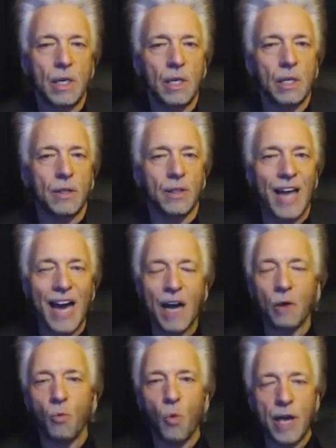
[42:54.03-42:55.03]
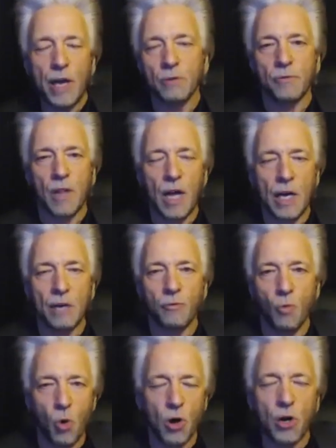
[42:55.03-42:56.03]
That way of life
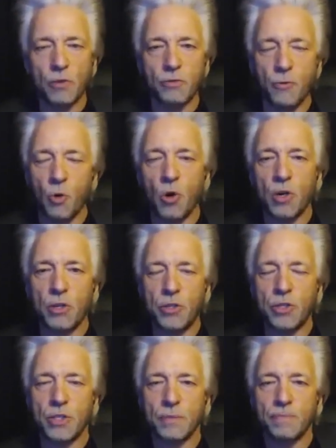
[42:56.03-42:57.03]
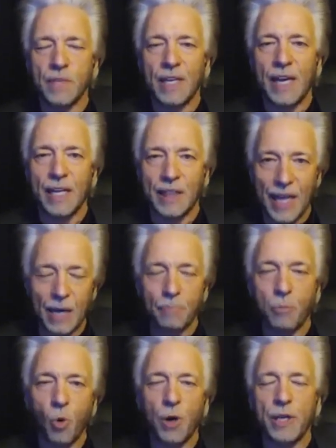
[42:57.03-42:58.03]
worked for us at that
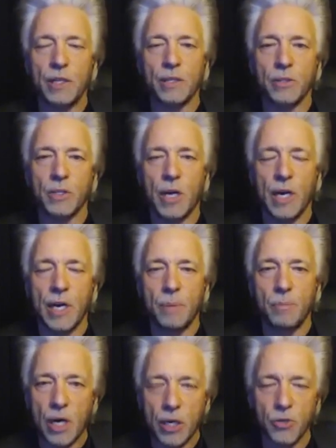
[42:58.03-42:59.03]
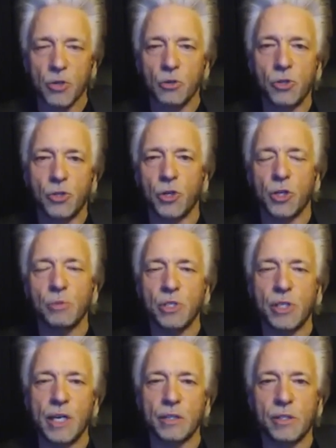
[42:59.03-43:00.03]
point in time under those
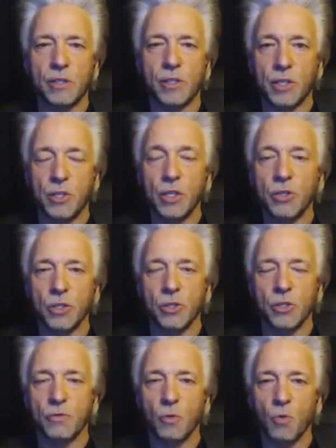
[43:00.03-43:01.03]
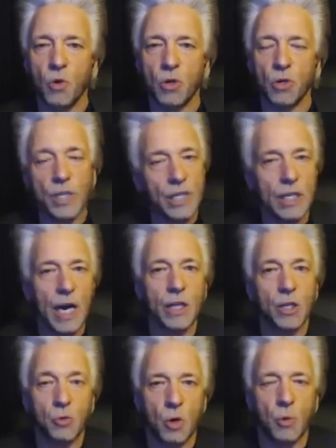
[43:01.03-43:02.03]
circumstances and conditions of the world, and it got
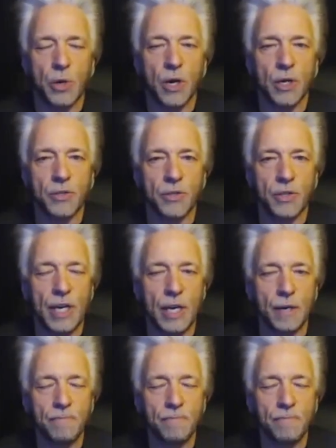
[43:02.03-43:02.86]
us where we are today.